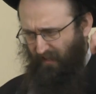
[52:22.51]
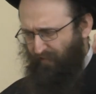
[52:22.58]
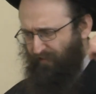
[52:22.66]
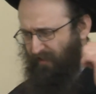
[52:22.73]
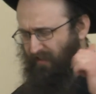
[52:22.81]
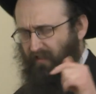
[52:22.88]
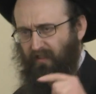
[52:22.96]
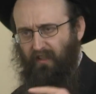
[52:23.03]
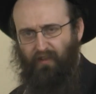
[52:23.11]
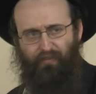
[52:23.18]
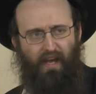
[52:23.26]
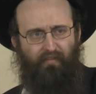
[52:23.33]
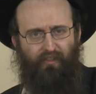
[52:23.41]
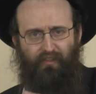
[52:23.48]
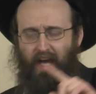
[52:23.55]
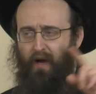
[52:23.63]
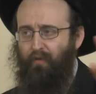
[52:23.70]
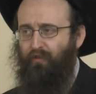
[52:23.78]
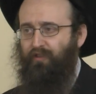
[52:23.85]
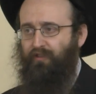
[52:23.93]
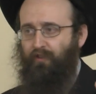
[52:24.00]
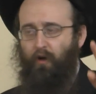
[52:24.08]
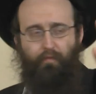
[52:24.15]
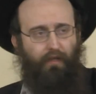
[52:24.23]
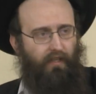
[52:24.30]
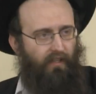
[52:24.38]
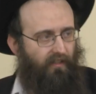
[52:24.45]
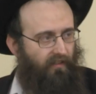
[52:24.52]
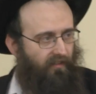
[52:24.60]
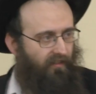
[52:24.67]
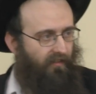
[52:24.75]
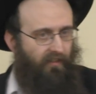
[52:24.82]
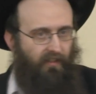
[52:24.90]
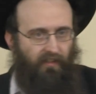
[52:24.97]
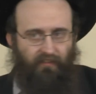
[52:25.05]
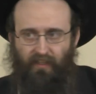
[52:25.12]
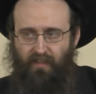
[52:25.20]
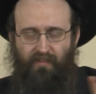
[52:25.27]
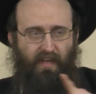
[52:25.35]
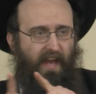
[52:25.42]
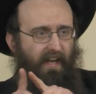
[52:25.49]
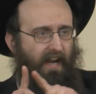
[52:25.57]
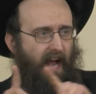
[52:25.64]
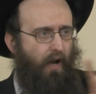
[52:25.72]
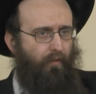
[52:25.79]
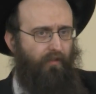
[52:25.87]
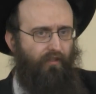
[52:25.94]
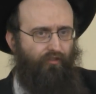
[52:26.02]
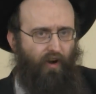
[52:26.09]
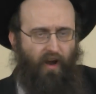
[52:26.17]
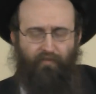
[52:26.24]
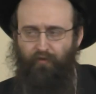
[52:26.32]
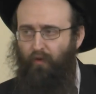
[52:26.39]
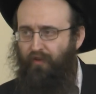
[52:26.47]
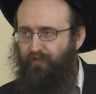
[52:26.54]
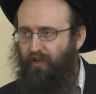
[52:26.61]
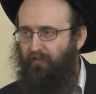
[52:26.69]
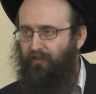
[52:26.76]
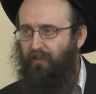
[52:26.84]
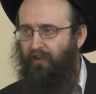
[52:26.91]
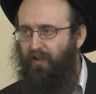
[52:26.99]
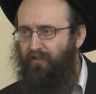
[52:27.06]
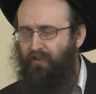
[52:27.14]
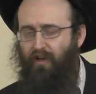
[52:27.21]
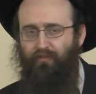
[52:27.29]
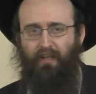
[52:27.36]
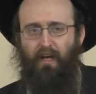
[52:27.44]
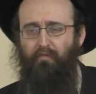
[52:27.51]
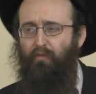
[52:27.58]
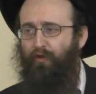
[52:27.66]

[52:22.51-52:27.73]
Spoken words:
if you have a town which is so big that there's an 8-hour drive from one side of town to the other side of town,